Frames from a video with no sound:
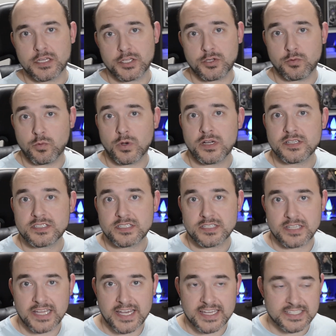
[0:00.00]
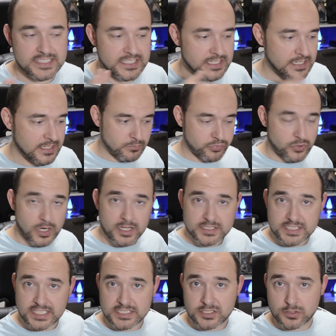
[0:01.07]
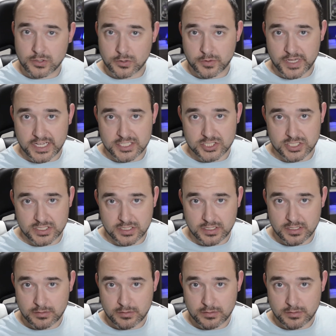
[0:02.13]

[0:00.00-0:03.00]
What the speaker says: you want that processor location